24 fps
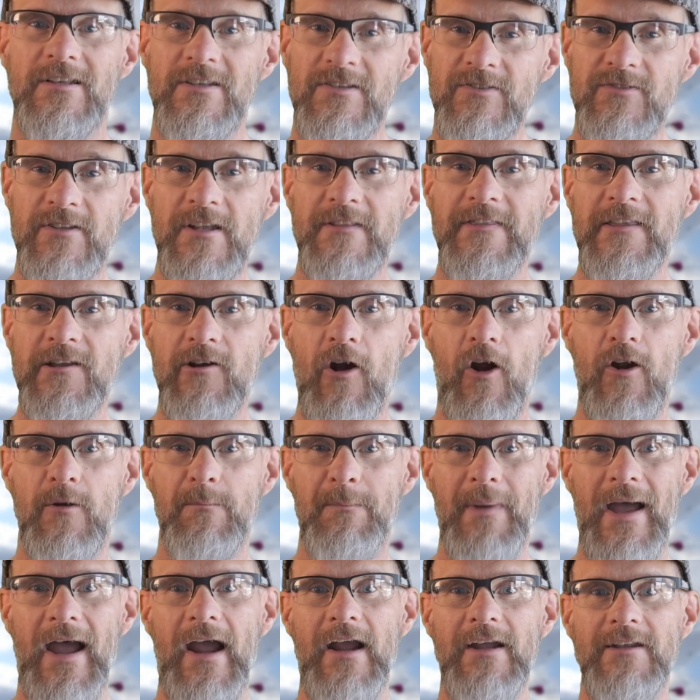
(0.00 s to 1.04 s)
stick the card
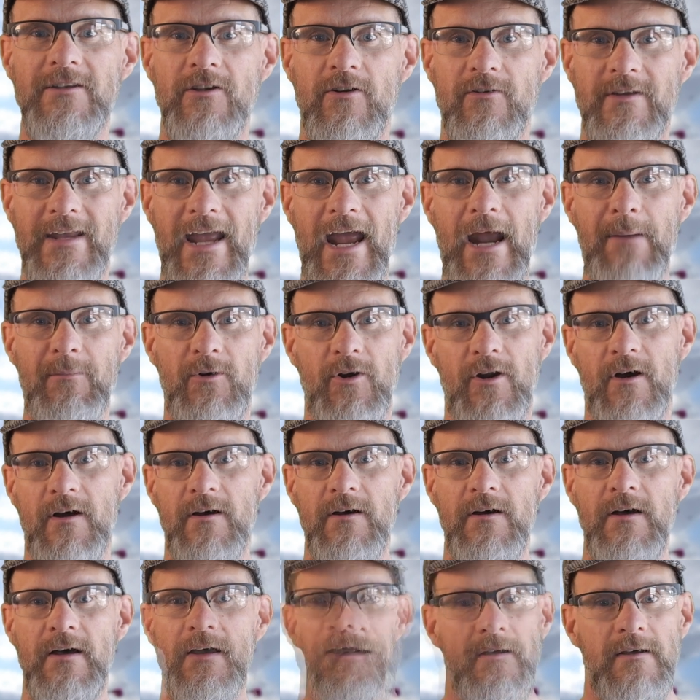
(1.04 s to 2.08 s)
back in your camera.